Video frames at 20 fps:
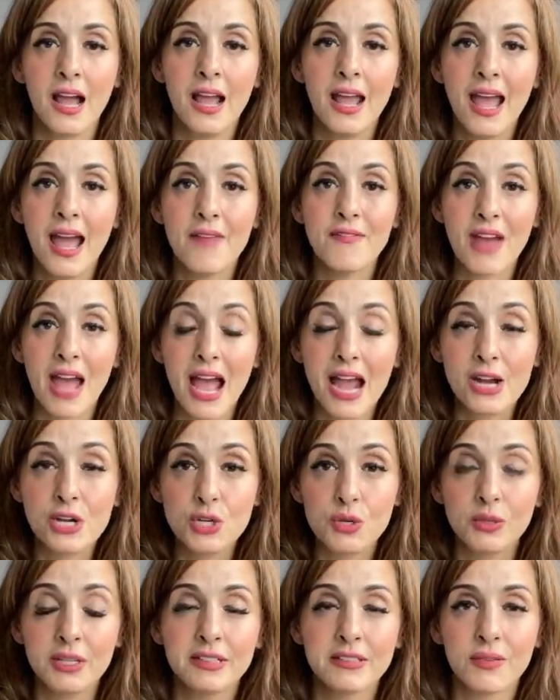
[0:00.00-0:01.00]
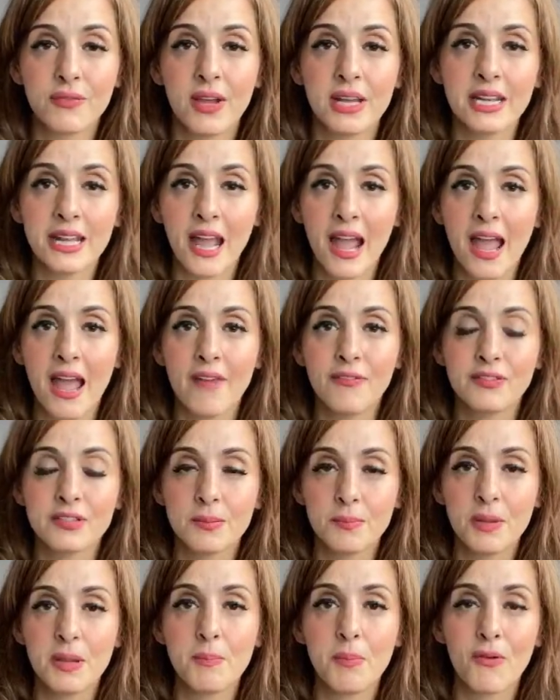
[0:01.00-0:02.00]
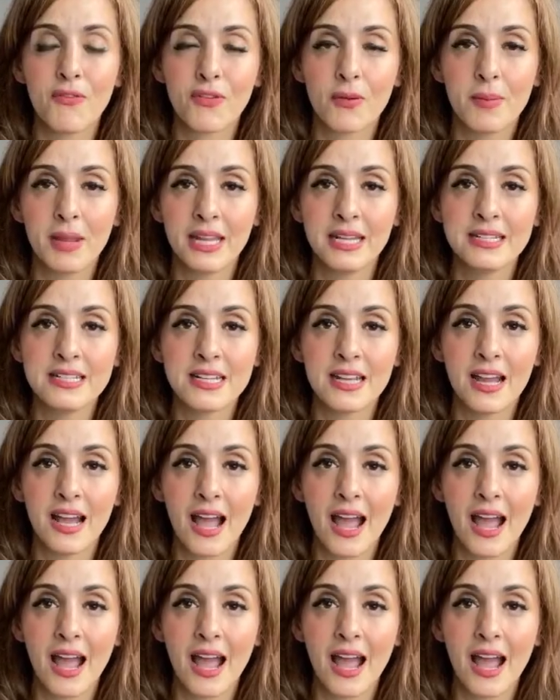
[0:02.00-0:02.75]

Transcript: I have actually, it's funny, I have some people from India.